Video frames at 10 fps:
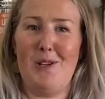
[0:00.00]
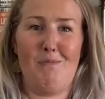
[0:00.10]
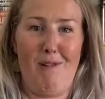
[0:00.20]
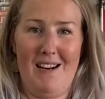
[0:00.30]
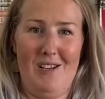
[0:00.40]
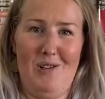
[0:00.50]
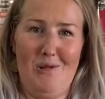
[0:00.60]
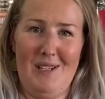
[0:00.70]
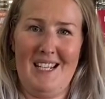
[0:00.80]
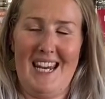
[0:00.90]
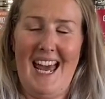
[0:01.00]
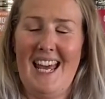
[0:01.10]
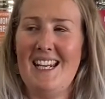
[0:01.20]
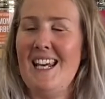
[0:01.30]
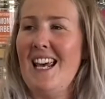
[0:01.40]
it's brand new to us
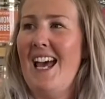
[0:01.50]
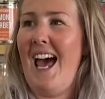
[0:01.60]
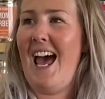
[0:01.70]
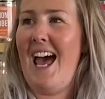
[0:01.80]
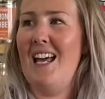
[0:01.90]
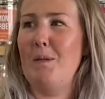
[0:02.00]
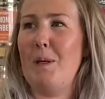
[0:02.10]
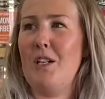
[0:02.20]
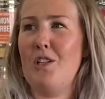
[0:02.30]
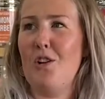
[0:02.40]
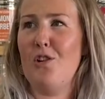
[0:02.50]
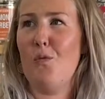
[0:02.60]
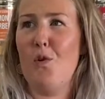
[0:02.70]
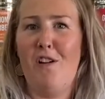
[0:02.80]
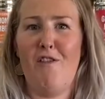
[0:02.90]
again. And peach soda
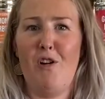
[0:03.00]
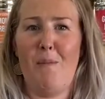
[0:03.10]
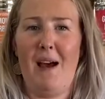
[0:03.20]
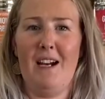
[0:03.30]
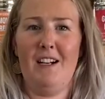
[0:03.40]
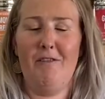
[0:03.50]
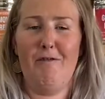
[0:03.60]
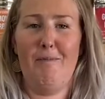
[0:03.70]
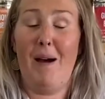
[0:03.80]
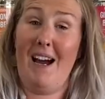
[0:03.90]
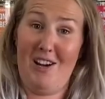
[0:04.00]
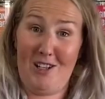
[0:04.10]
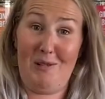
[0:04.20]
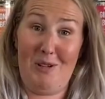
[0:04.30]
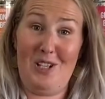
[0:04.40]
won a vote back by our
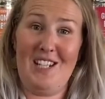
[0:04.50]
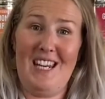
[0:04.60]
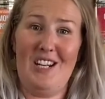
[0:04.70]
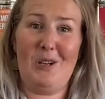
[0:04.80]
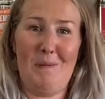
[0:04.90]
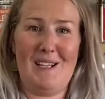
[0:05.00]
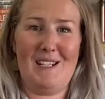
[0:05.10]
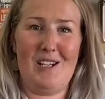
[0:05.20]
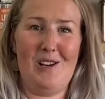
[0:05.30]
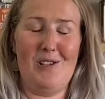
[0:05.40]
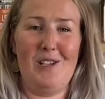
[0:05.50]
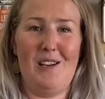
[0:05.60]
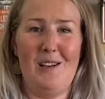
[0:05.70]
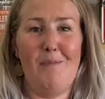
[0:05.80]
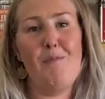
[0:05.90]
community a couple of years ago to
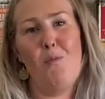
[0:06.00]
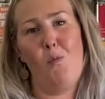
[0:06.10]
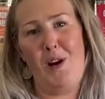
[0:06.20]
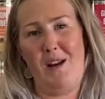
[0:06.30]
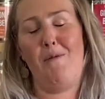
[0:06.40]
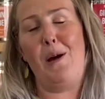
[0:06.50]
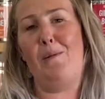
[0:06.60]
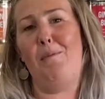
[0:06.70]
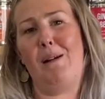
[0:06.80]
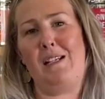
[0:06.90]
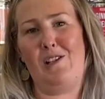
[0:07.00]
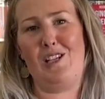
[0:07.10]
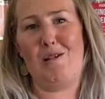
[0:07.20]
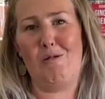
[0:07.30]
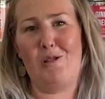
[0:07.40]
win a permanent place on
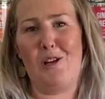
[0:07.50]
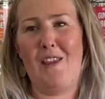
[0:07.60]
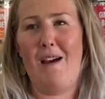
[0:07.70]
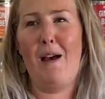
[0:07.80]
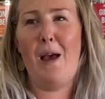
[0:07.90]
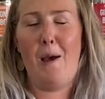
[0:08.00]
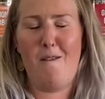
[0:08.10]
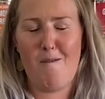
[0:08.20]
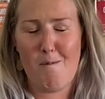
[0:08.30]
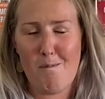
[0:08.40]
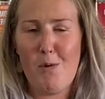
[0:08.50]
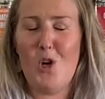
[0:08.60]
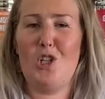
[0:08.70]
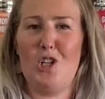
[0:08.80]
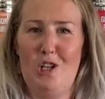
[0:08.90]
tea wall, so they're
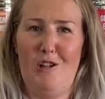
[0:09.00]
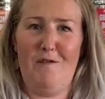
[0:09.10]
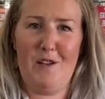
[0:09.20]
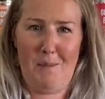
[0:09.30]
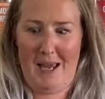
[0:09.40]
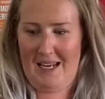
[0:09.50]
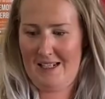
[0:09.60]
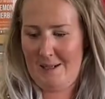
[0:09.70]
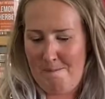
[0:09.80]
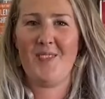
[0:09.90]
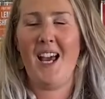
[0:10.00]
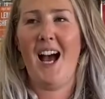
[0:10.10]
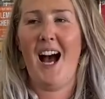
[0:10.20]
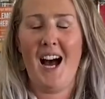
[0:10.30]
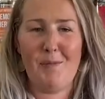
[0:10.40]
much loved blends.
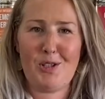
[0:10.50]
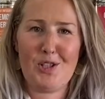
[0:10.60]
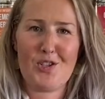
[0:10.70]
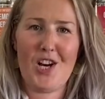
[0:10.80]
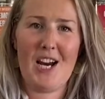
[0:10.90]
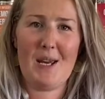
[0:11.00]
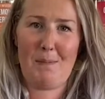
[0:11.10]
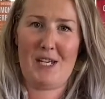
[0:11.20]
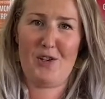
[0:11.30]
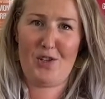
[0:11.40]
I'm gonna try peach